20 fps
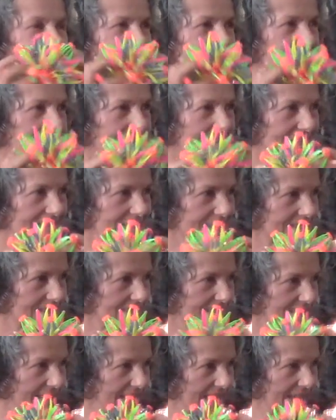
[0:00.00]
This
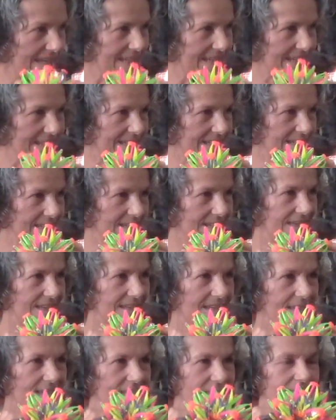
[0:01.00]
thing
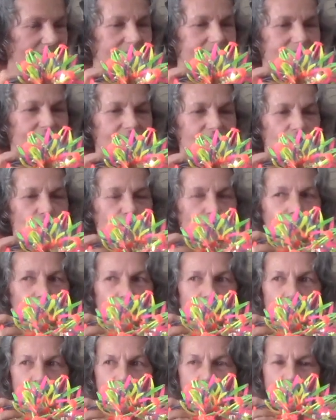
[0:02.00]
is
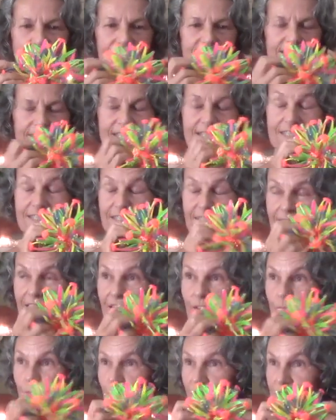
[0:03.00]
your, is, this
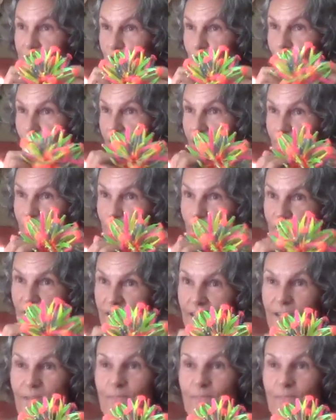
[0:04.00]
thing wants to get free.